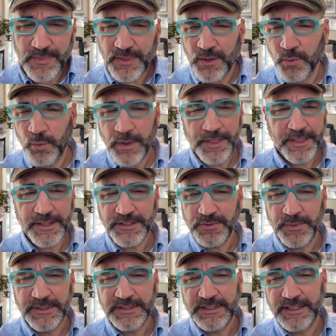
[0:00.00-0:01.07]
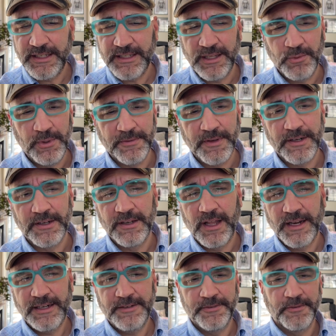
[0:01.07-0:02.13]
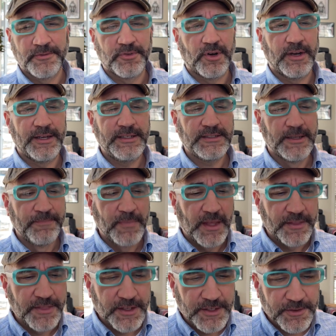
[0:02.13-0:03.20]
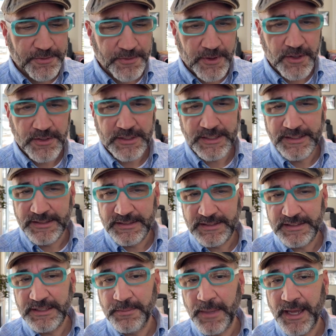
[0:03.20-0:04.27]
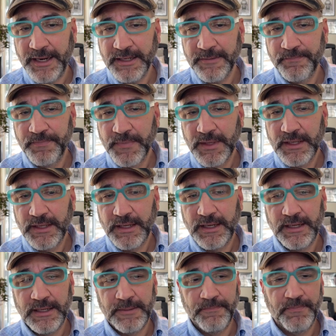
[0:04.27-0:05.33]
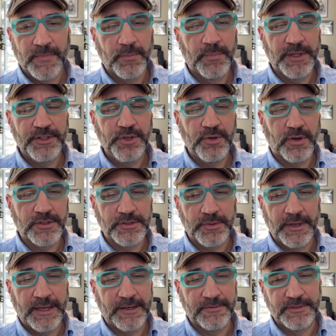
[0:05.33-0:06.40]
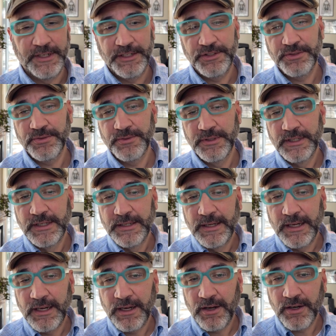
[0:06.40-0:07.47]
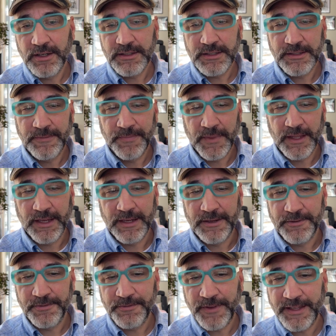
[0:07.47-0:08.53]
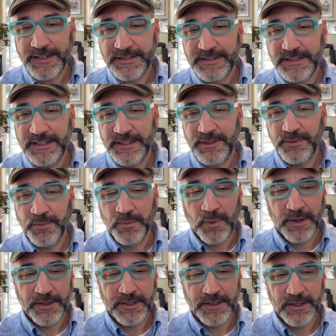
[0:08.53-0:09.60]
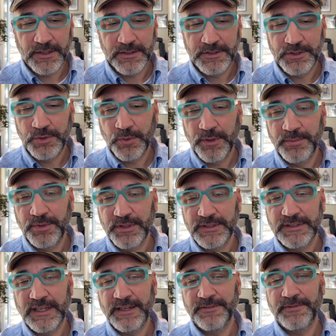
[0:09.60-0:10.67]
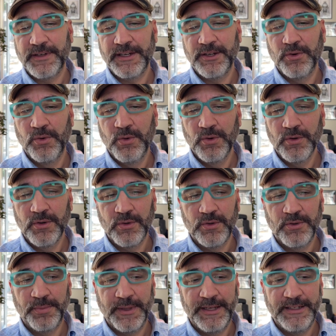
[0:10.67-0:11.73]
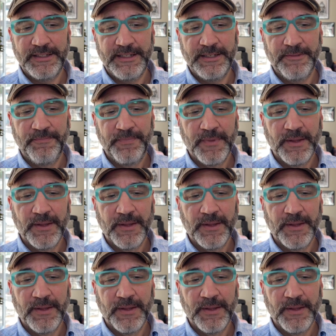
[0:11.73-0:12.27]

with this, we see that we've got a lot of different varieties. The default is cinematic, but you also have digital, art, fantasy, watercolor, storybook, sci-fi, horror, oil painting,